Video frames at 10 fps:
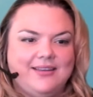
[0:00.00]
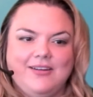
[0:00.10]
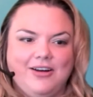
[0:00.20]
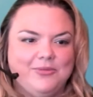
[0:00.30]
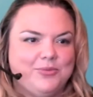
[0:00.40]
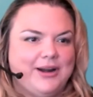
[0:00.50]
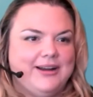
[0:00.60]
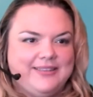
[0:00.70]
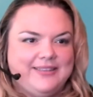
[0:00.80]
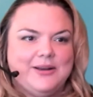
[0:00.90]
on
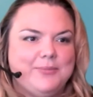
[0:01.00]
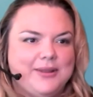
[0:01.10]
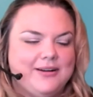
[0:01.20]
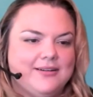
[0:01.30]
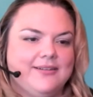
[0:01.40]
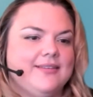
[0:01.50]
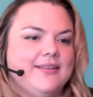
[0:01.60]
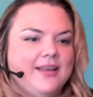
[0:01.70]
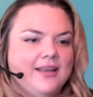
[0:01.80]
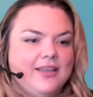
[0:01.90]
brand and that appears
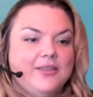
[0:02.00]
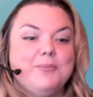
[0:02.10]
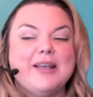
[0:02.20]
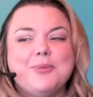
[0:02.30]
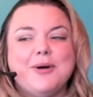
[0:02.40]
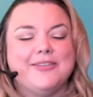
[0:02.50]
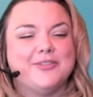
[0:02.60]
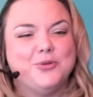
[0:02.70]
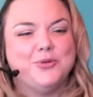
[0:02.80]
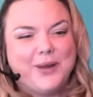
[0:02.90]
the best
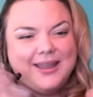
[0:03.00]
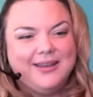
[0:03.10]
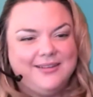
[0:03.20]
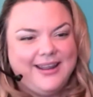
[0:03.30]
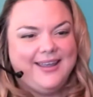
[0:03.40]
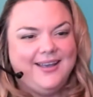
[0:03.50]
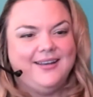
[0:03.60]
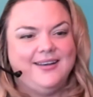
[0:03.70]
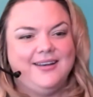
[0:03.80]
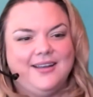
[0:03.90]
possible way it
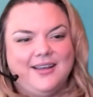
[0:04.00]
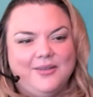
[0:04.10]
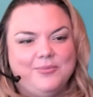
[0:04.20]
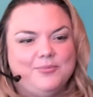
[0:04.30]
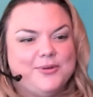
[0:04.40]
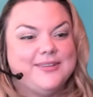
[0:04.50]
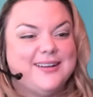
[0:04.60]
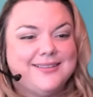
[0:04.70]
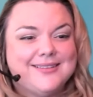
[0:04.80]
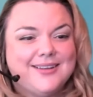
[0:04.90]
can present
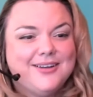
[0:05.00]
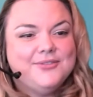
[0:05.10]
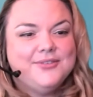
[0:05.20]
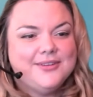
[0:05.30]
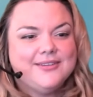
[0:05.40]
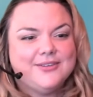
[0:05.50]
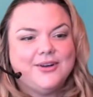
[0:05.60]
itself. So